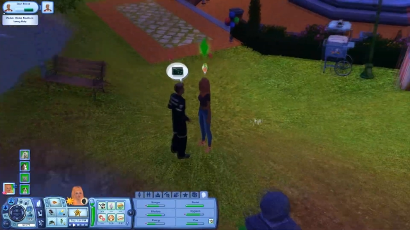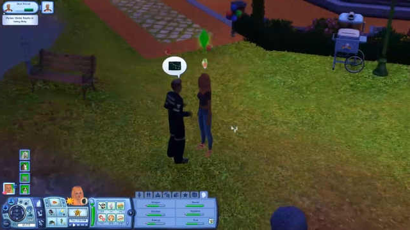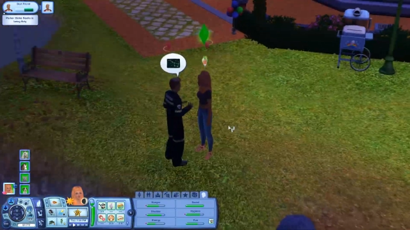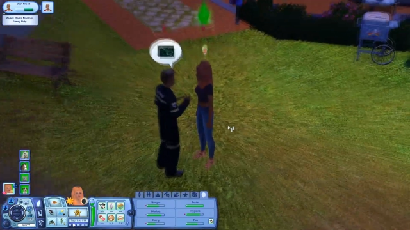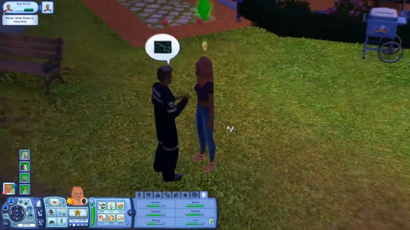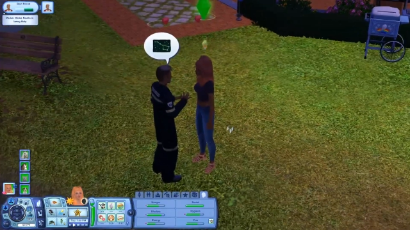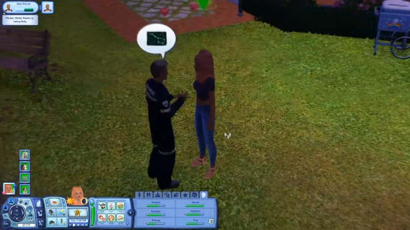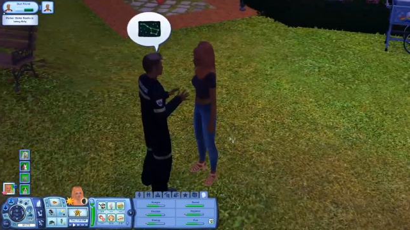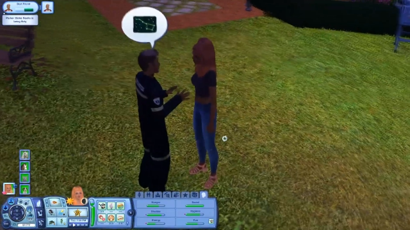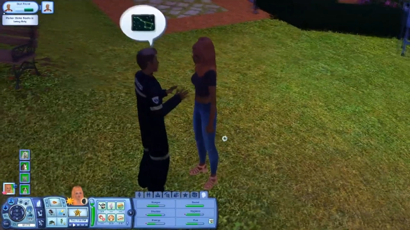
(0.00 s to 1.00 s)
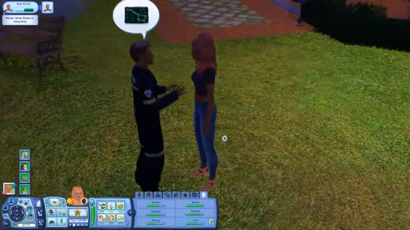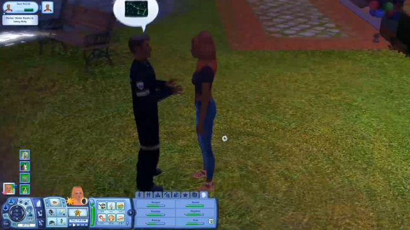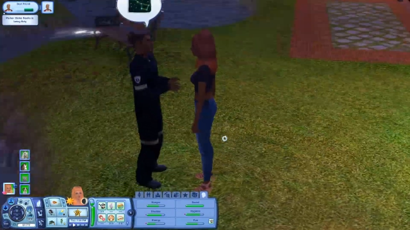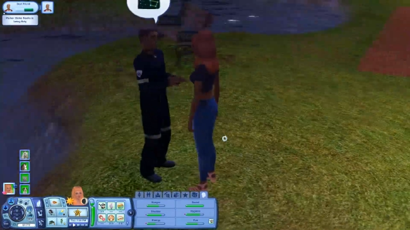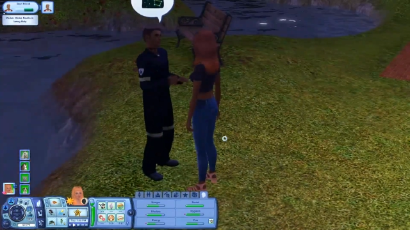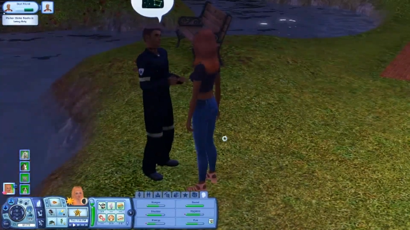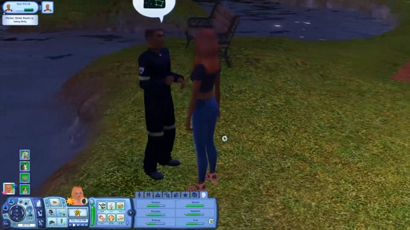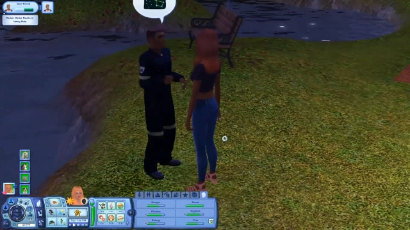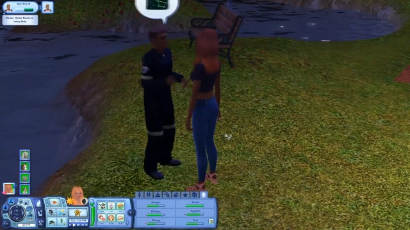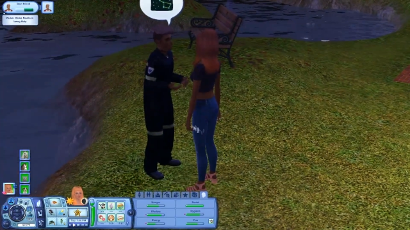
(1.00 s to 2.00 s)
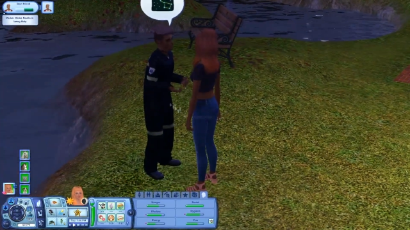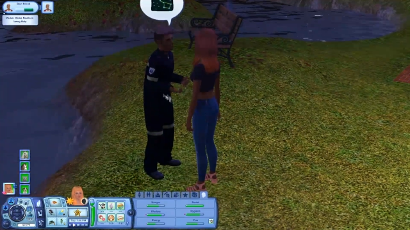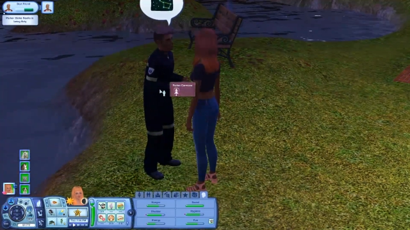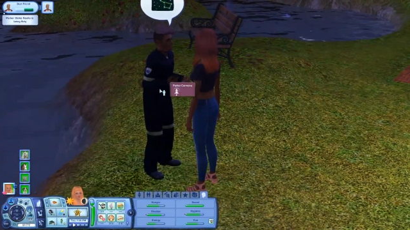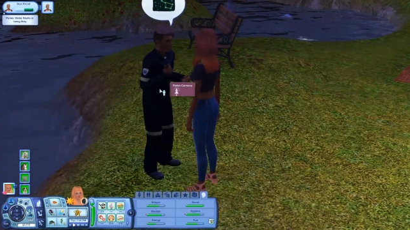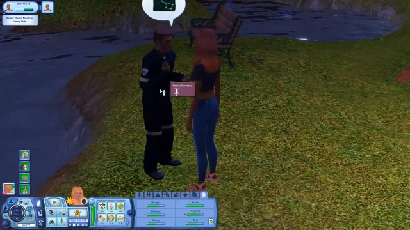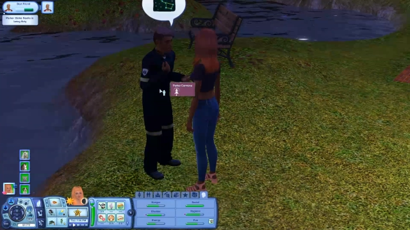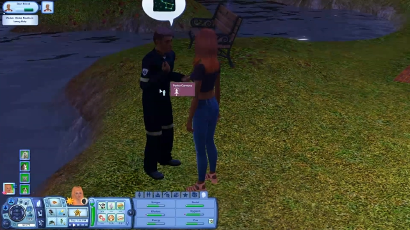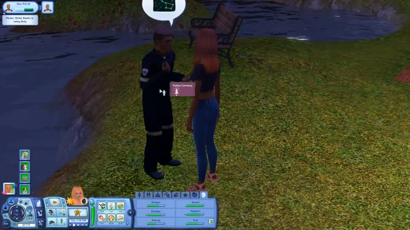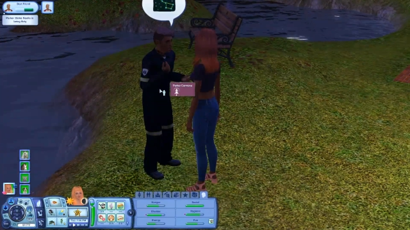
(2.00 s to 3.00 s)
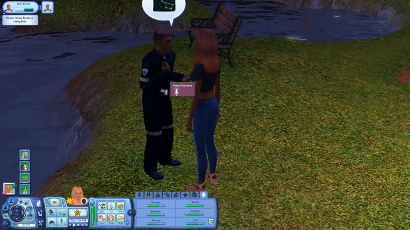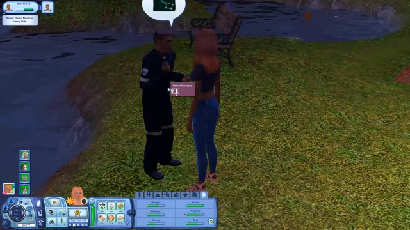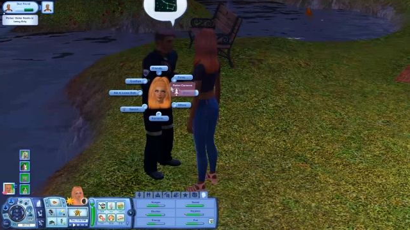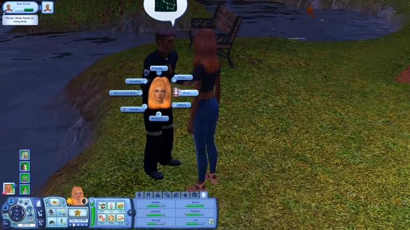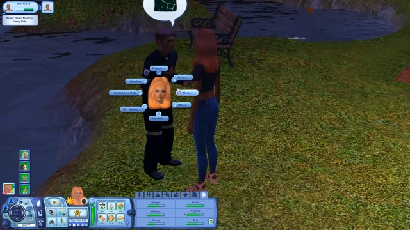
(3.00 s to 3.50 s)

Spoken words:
No face is visible, so there are no lips to read.